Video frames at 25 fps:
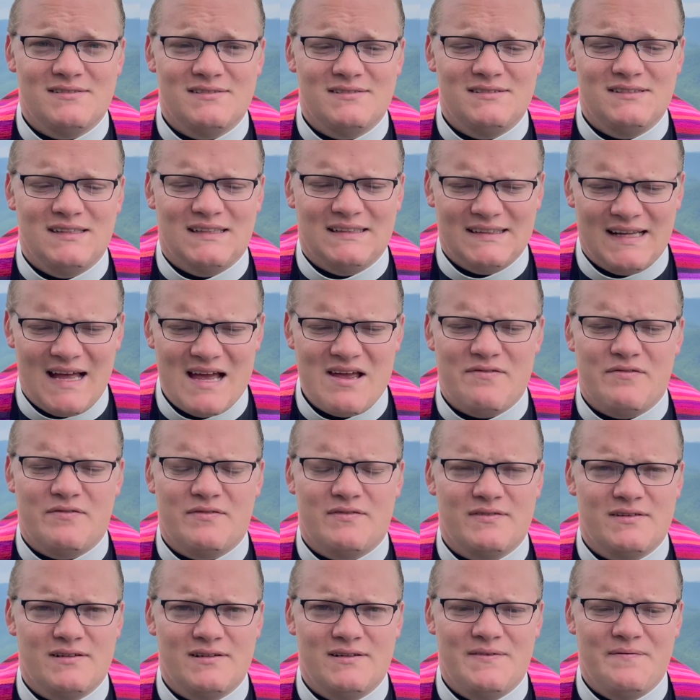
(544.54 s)
the life,
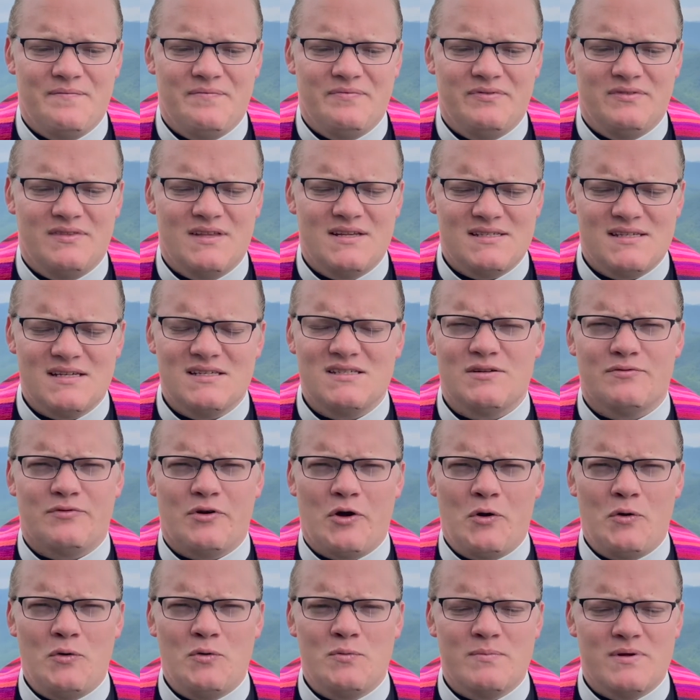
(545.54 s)
the sense of
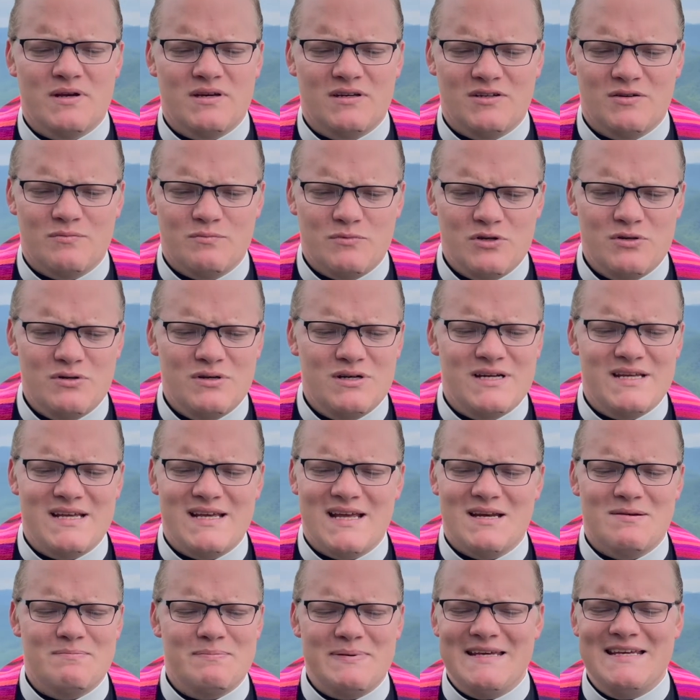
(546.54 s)
home and community
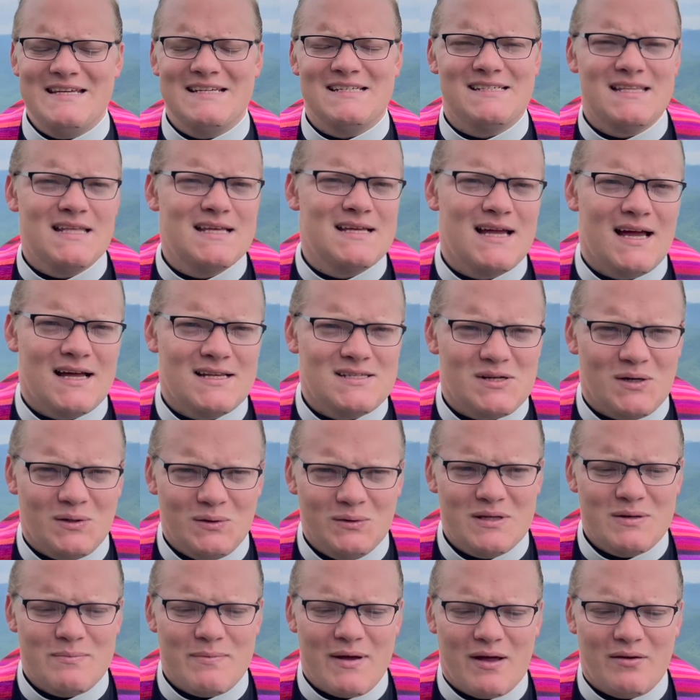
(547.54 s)
and peace that God's
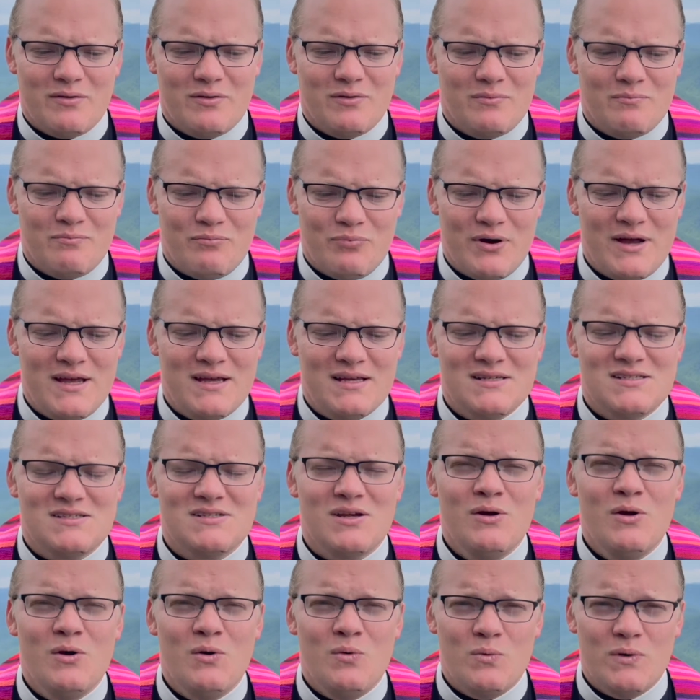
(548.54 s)
holy mountain brings
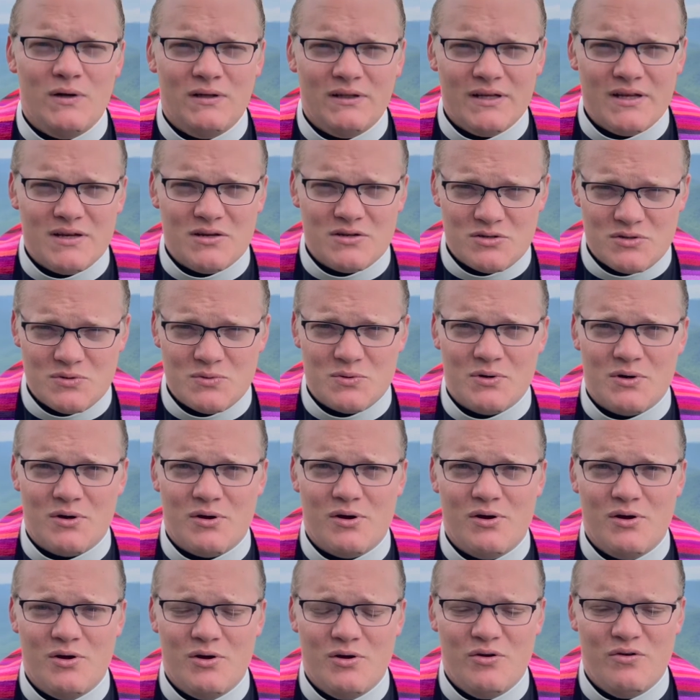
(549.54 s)
will endure
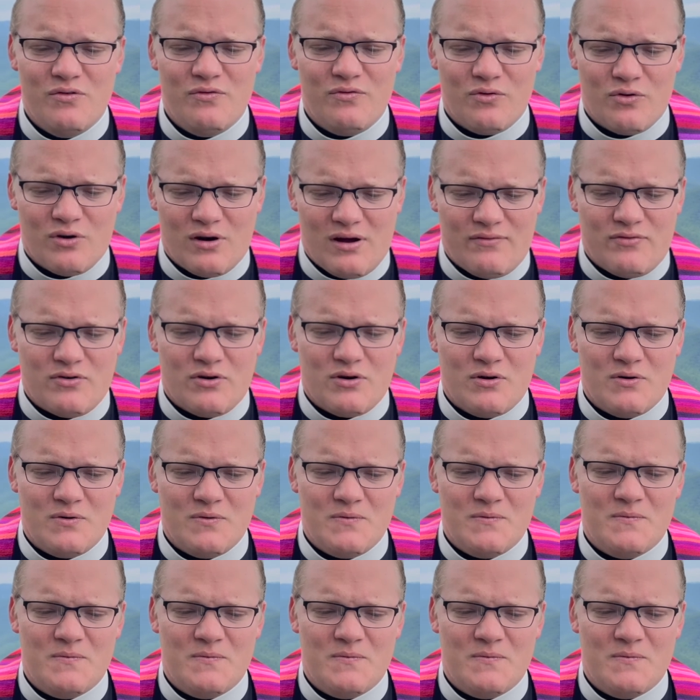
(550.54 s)
forever.